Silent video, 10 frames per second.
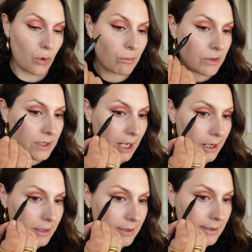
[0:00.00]
almost
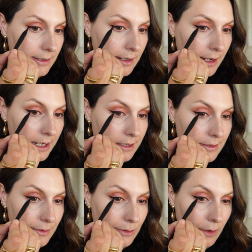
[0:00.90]
get a slight
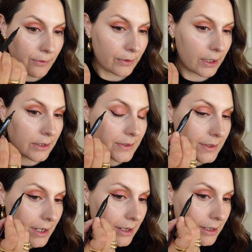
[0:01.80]
softness.